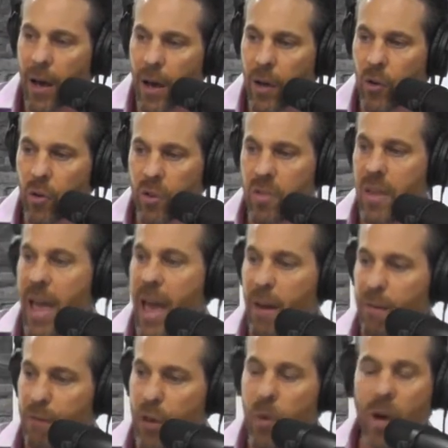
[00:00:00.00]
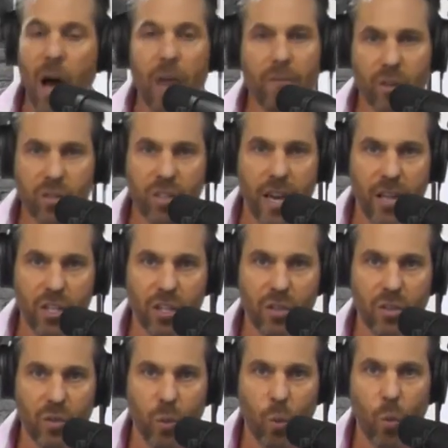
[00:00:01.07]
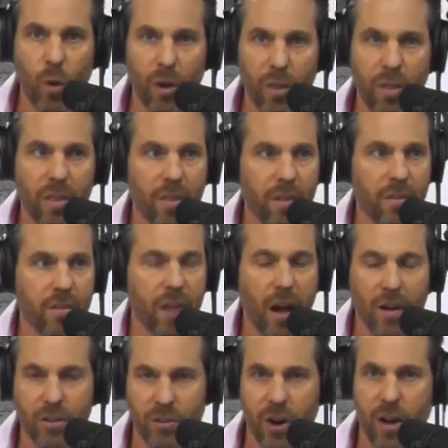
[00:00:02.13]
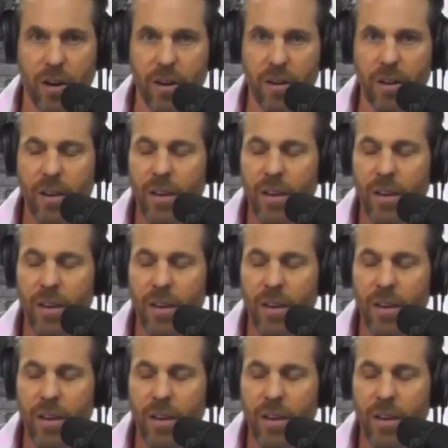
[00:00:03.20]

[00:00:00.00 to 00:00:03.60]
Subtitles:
Christy had a few conversations with this dog trainer,